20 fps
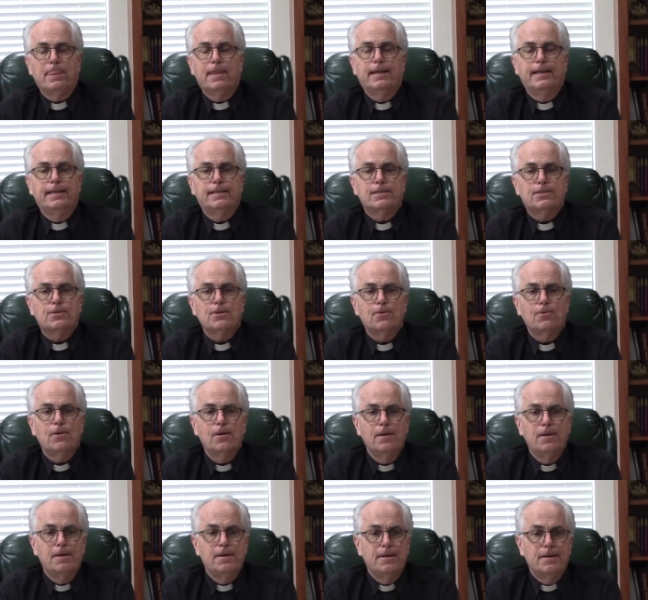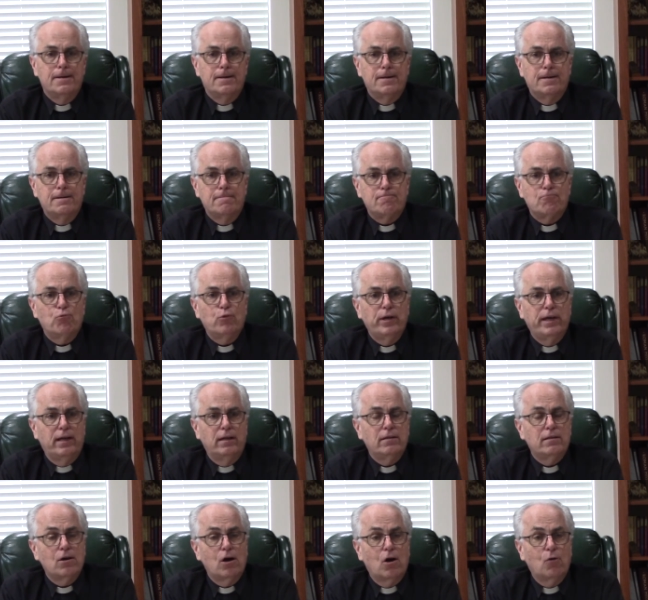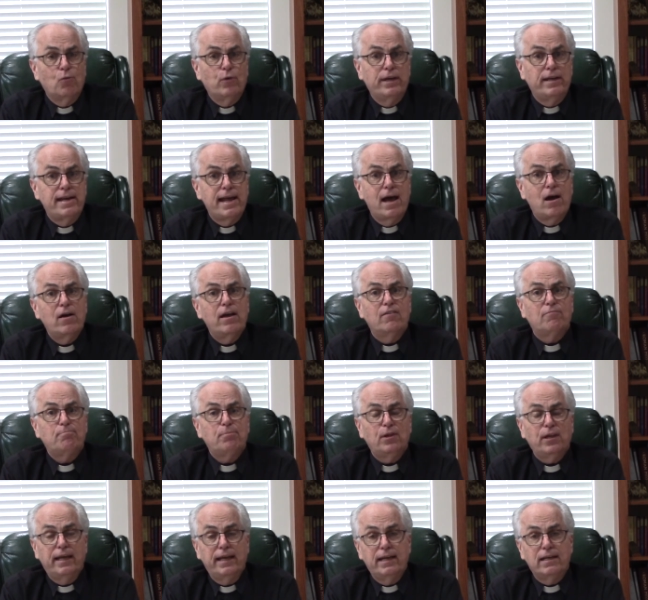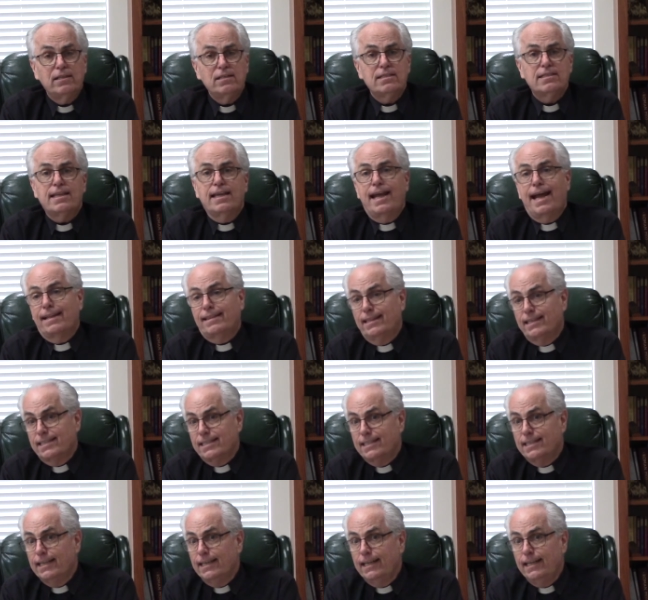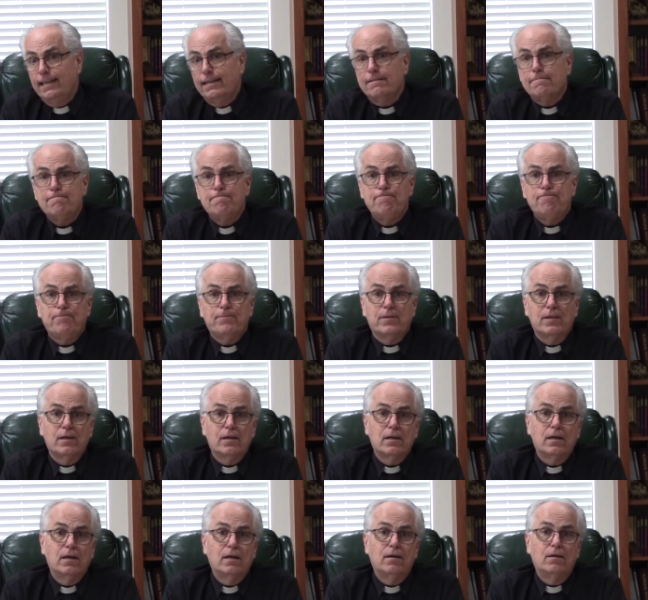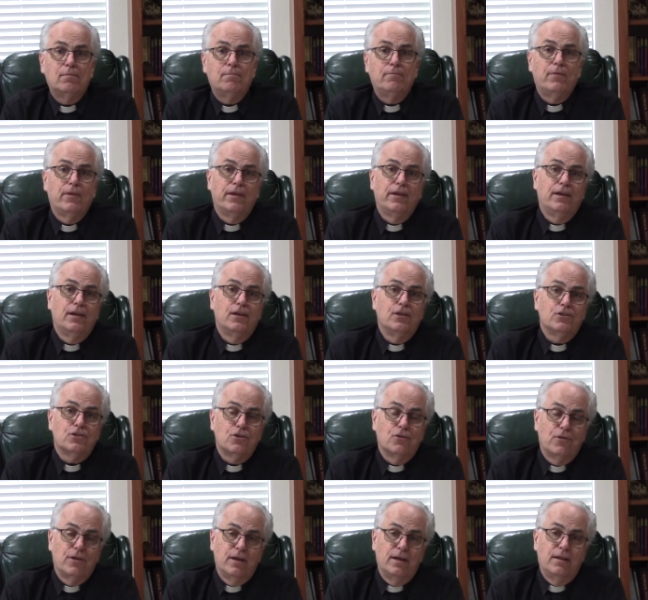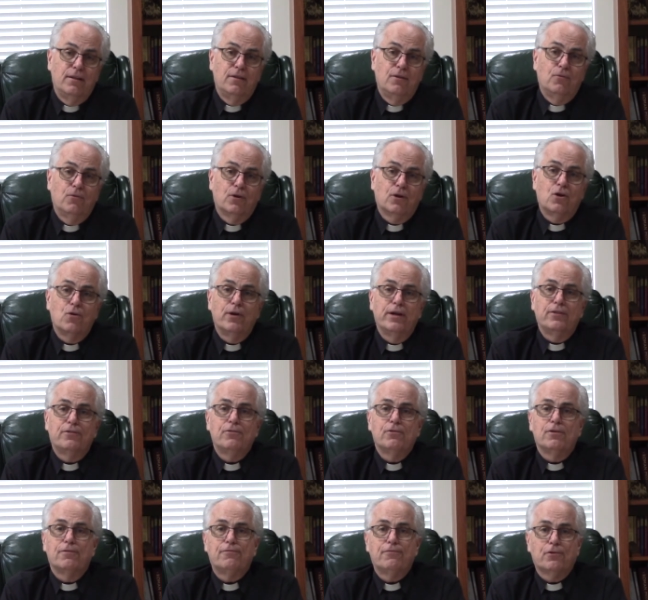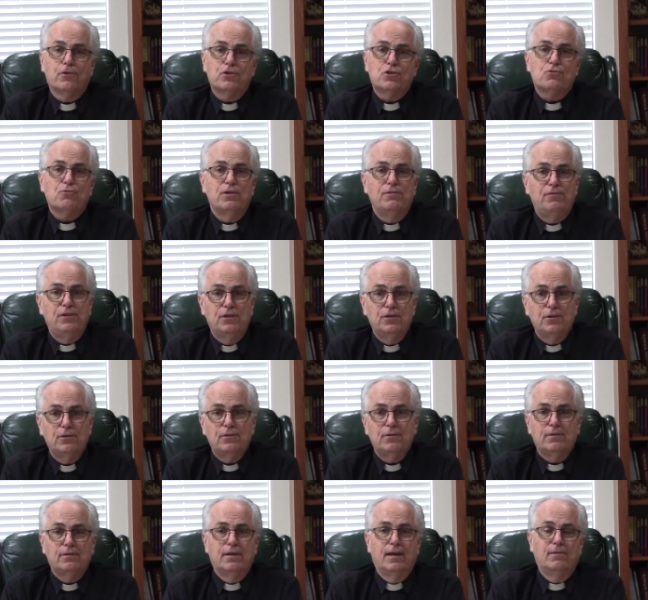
And so um, we, we now have plans at the city. Um, so that we're going through the first review.